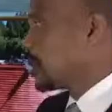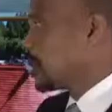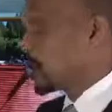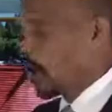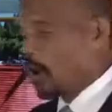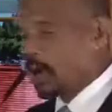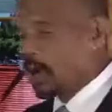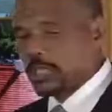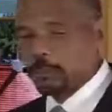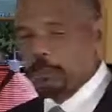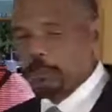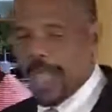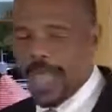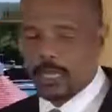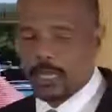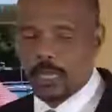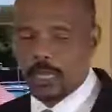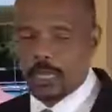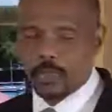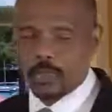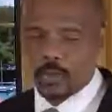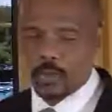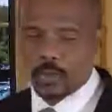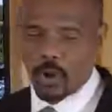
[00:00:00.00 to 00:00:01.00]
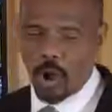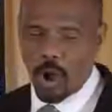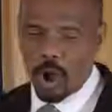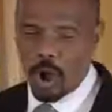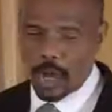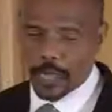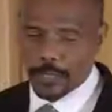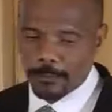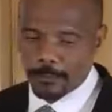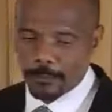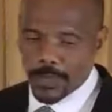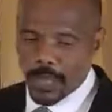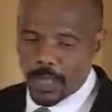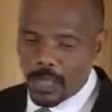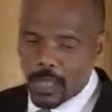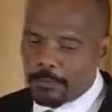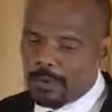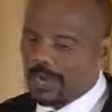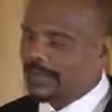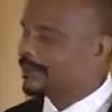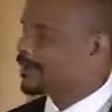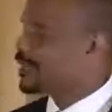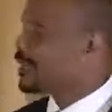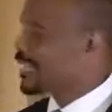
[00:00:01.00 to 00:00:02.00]
goes back to God.
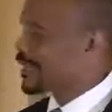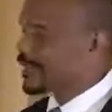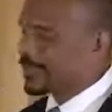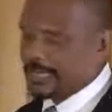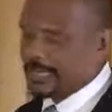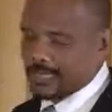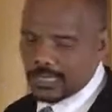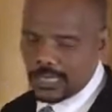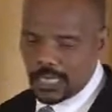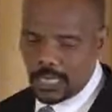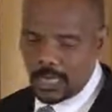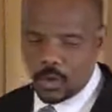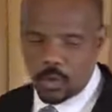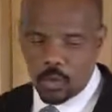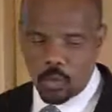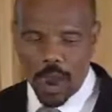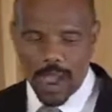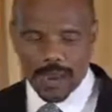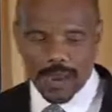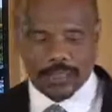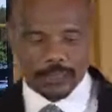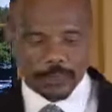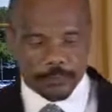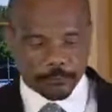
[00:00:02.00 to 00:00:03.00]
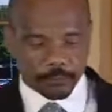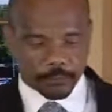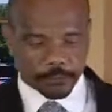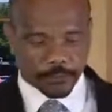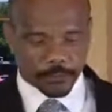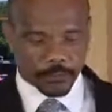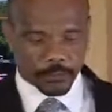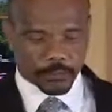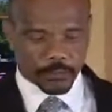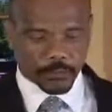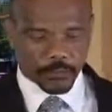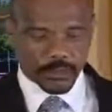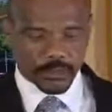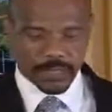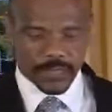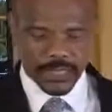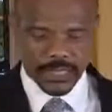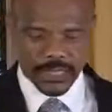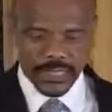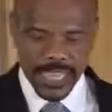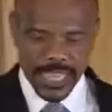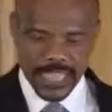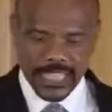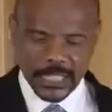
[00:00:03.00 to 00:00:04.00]
But let us see what
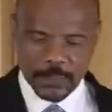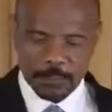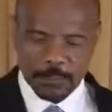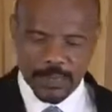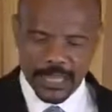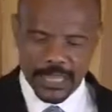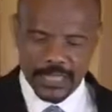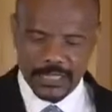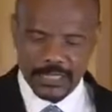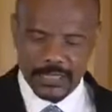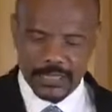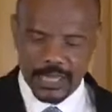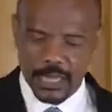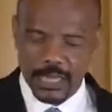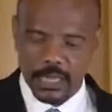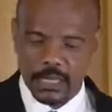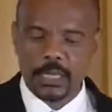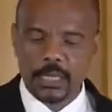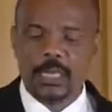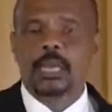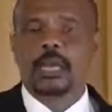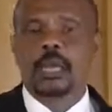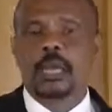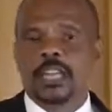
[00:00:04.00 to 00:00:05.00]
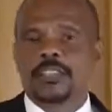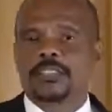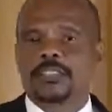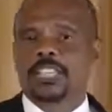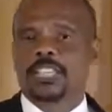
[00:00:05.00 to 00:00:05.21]
takes place here. Is the